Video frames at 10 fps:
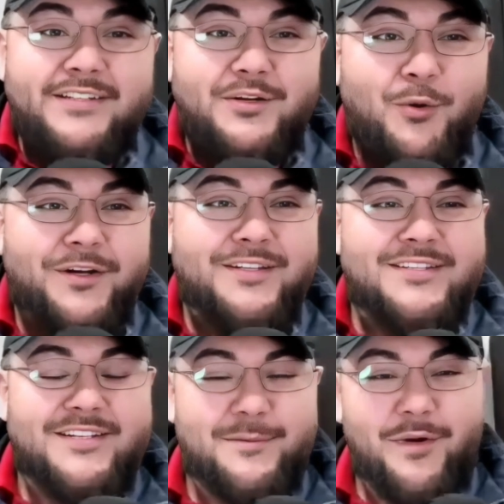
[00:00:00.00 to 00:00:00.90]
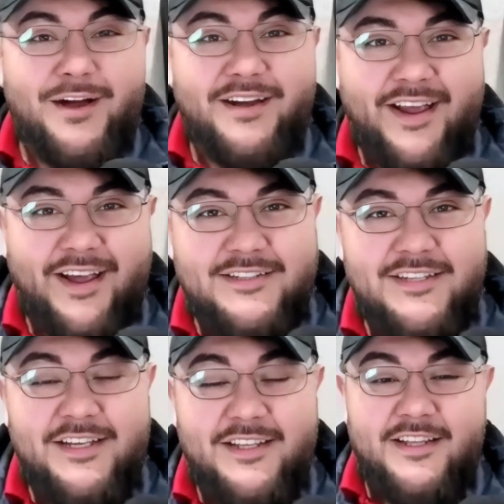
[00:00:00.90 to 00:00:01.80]
back to the Cornelius Seed
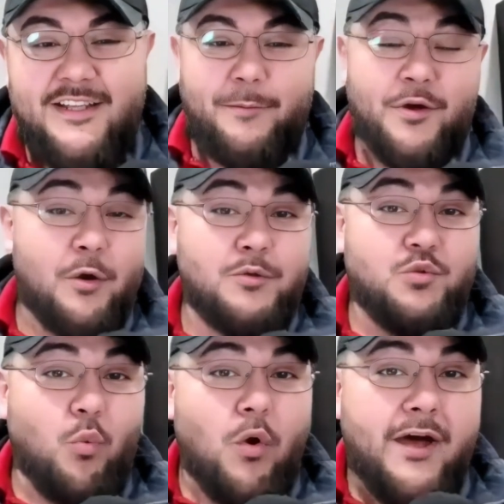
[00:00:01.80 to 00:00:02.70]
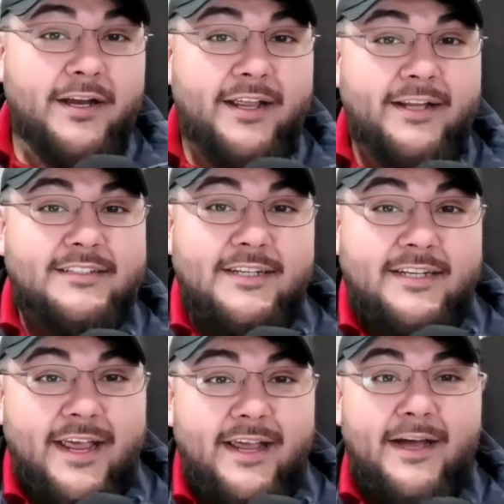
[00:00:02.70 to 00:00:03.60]
podcast. I'm your host, Juan, and
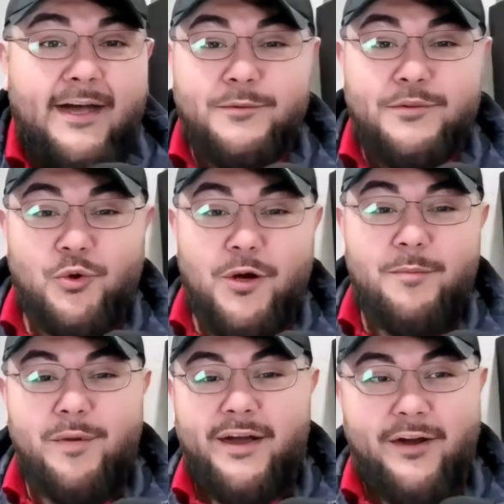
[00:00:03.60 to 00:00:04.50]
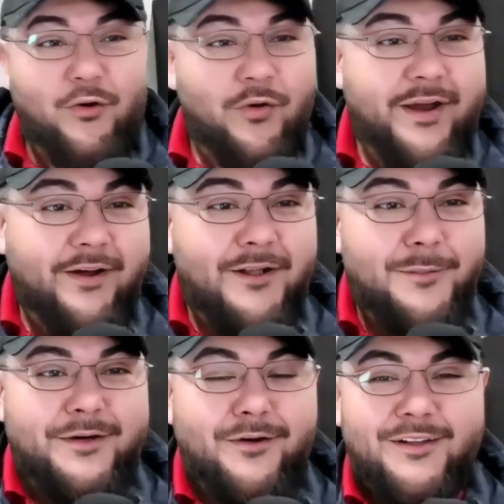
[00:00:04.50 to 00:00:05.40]
today I'm joined by Craig
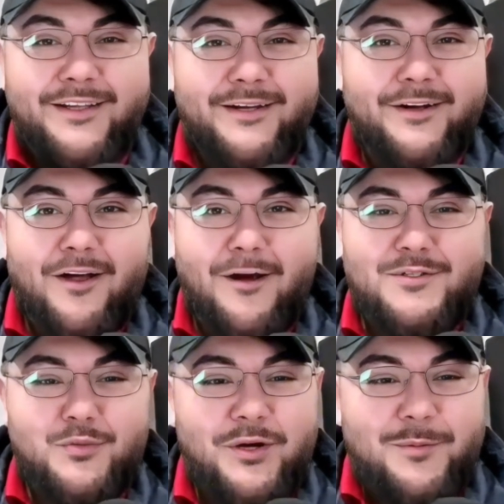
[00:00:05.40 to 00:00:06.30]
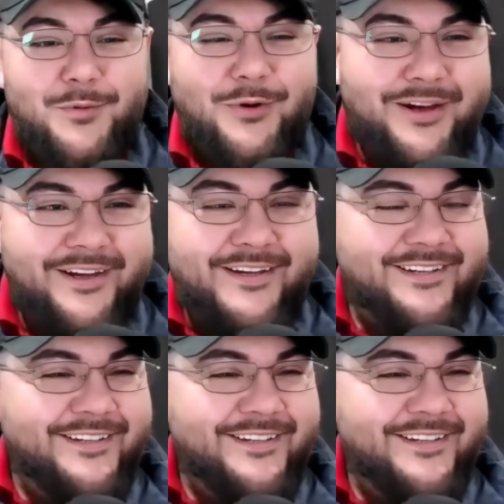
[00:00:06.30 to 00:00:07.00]
Allaman, our lead agronomist. Welcome, Craig.